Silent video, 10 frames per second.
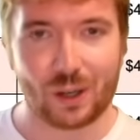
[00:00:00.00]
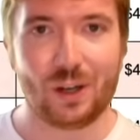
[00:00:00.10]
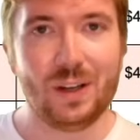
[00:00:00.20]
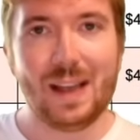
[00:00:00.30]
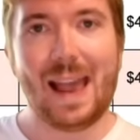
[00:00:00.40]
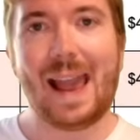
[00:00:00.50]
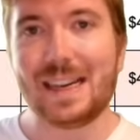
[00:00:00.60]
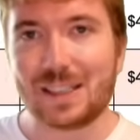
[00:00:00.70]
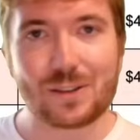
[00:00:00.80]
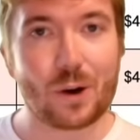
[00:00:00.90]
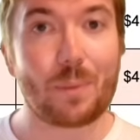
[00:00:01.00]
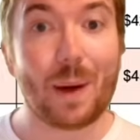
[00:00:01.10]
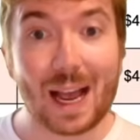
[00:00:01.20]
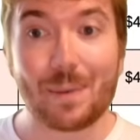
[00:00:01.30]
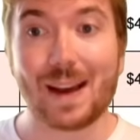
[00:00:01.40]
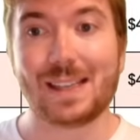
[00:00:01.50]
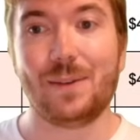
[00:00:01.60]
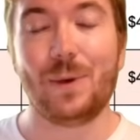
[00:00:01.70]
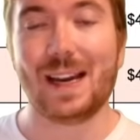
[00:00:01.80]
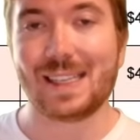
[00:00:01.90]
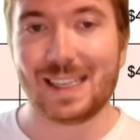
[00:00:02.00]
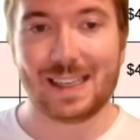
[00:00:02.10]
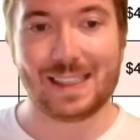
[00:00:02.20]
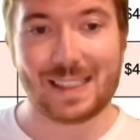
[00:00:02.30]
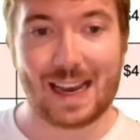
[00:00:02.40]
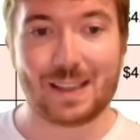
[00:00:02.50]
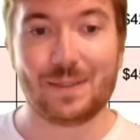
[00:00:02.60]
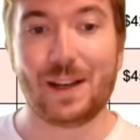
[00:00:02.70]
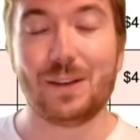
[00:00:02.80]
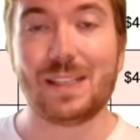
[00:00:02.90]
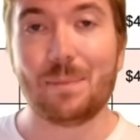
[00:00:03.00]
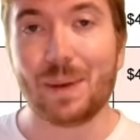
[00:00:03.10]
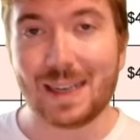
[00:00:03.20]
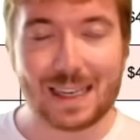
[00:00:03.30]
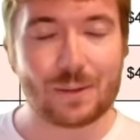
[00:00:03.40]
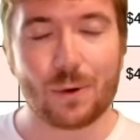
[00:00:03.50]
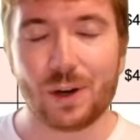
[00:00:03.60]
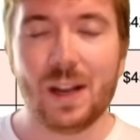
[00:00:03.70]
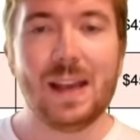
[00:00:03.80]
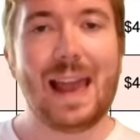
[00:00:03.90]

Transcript: or any stock buybacks if we had to see this net asset value dip beneath 1,